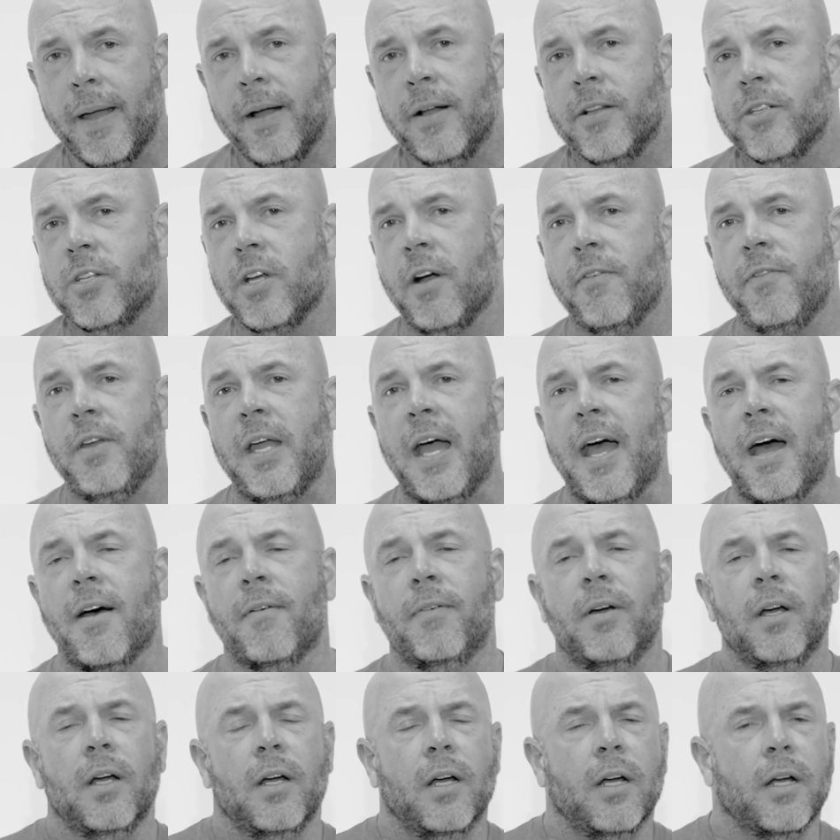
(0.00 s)
So if you
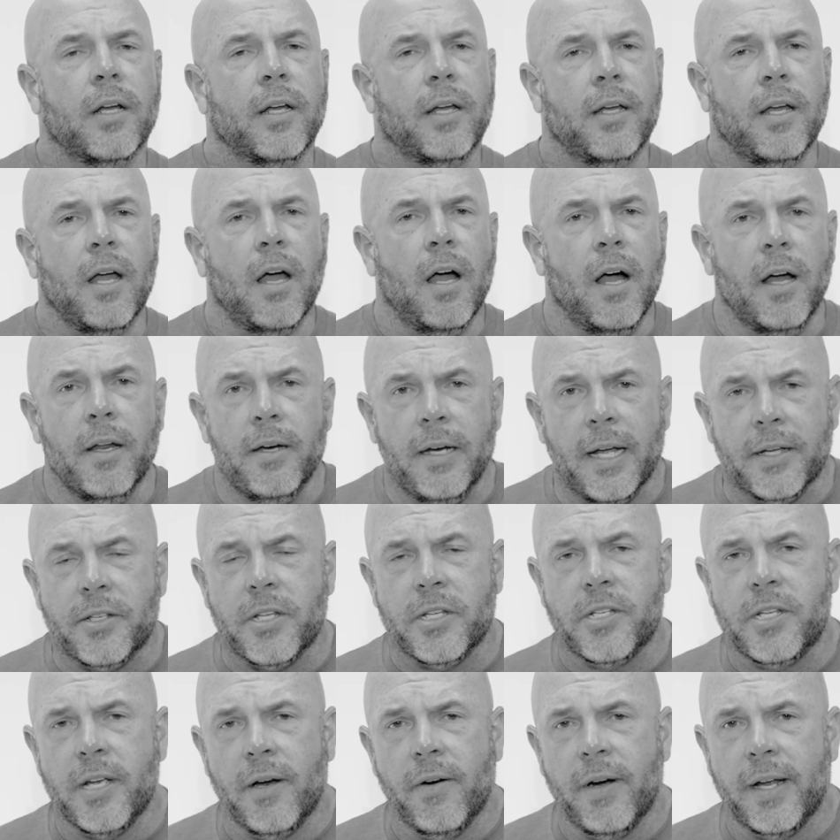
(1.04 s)
have
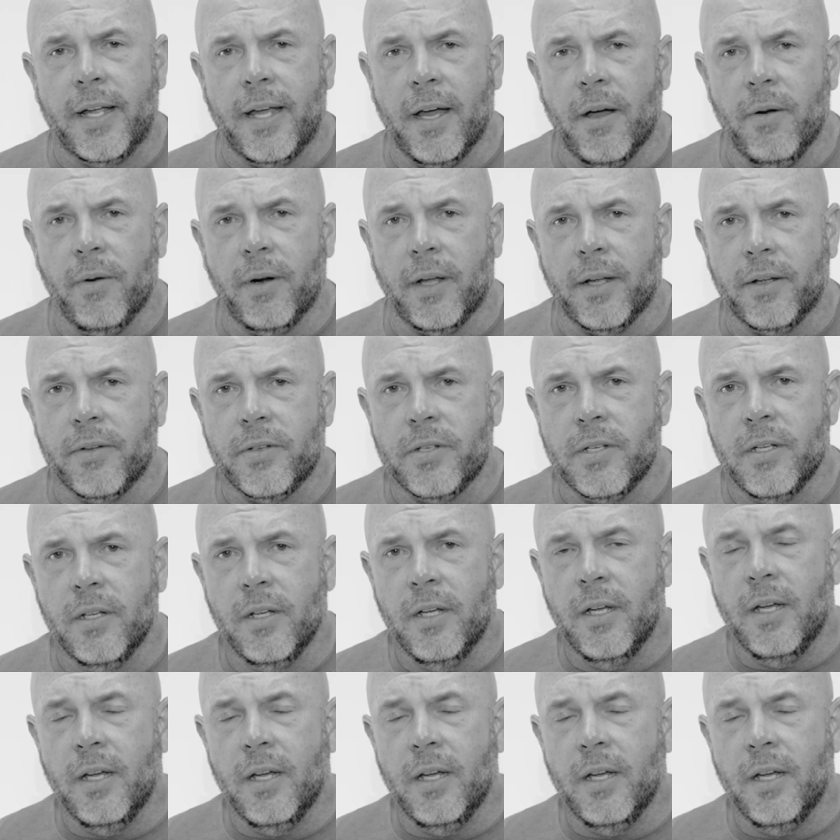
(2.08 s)
unnecessary coatings